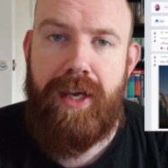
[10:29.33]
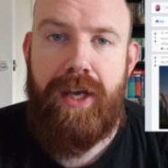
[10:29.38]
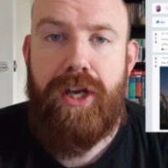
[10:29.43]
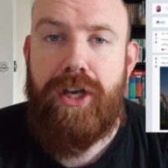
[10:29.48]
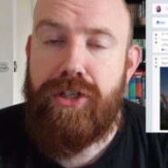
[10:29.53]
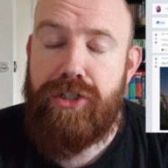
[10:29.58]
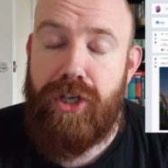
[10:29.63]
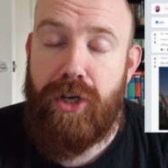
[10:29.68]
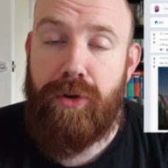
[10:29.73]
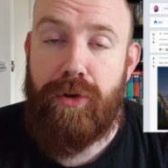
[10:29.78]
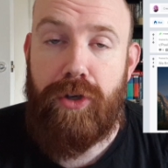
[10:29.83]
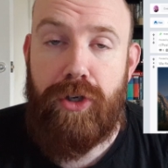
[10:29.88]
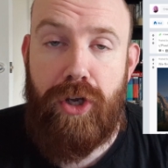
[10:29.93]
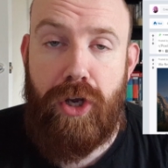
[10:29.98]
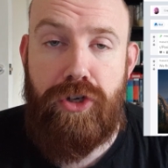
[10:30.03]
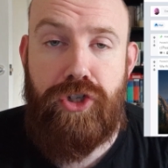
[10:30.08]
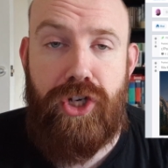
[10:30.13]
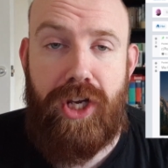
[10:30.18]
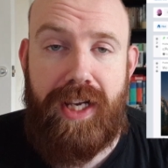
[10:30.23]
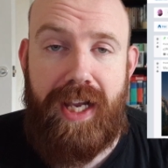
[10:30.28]
So go
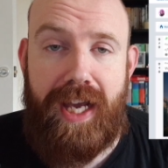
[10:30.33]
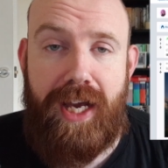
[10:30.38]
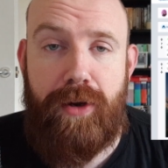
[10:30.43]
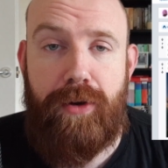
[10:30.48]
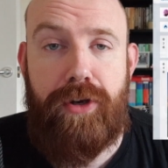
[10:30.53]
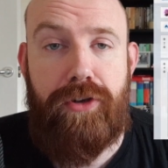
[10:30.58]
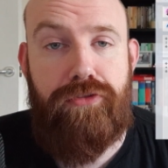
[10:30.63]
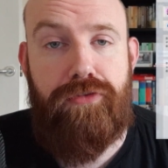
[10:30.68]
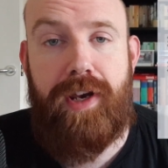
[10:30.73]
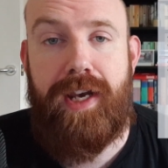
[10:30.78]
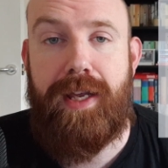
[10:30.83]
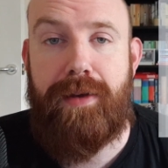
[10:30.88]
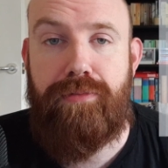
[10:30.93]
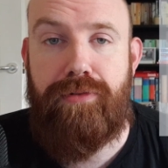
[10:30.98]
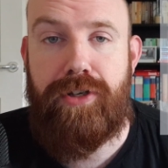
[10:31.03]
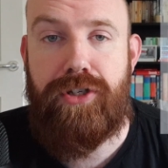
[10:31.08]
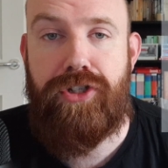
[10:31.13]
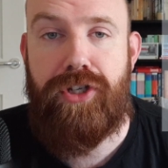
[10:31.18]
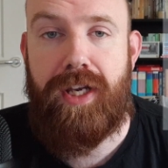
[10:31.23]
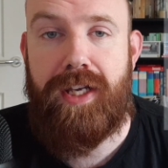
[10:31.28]
check it out, I'd really
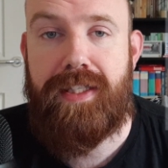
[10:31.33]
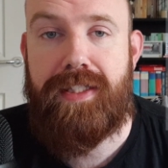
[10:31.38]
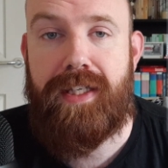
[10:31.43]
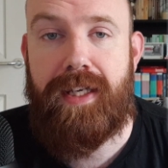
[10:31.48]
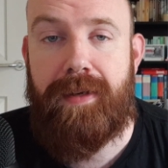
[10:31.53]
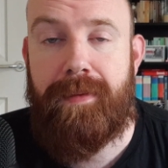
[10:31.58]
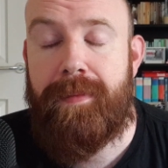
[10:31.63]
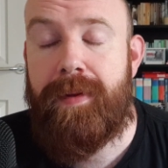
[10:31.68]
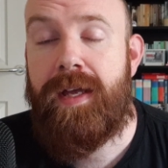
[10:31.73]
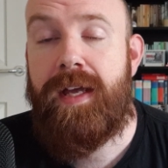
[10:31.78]
appreciate it.